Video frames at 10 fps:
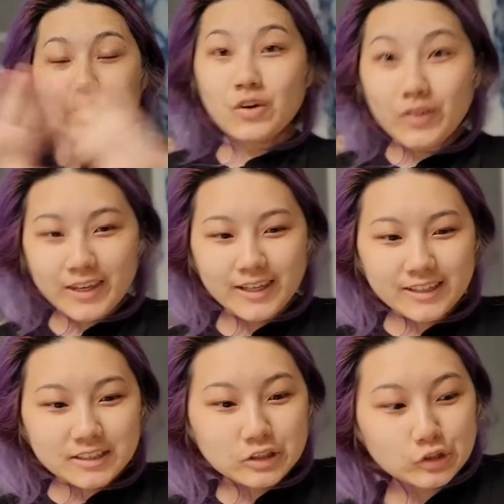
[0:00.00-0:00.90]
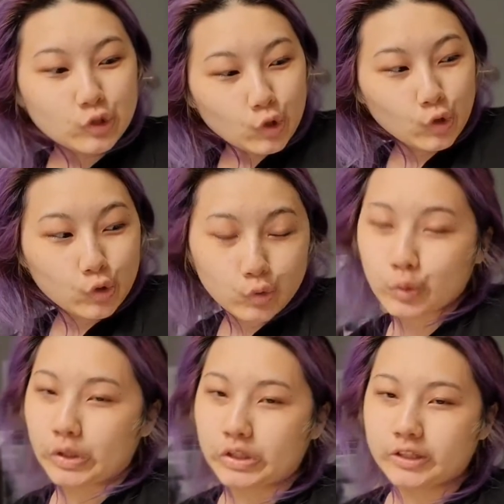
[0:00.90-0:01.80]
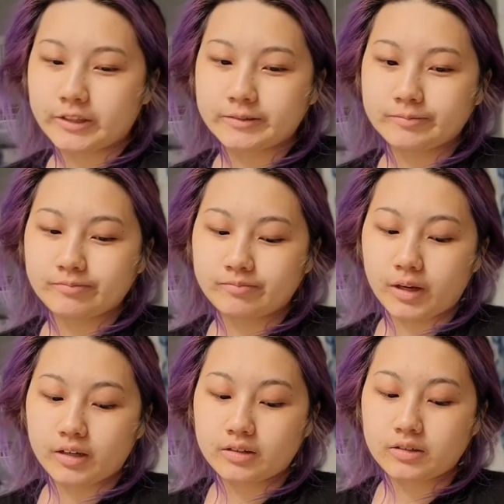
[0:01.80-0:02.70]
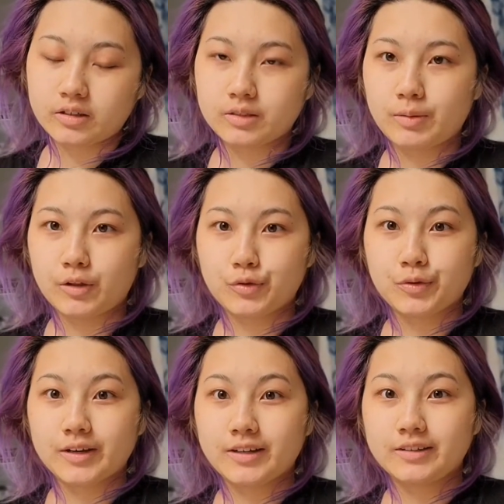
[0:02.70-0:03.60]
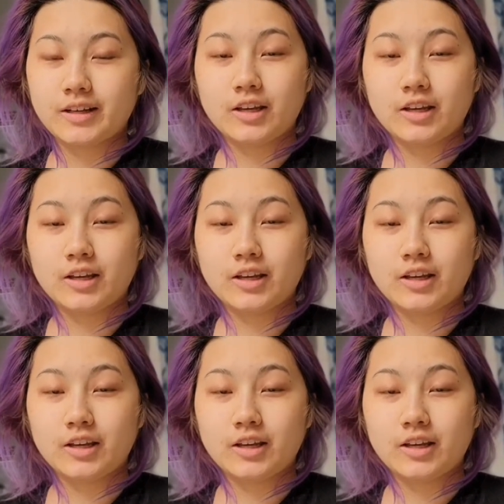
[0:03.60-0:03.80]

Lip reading: So we're back into this bathroom again.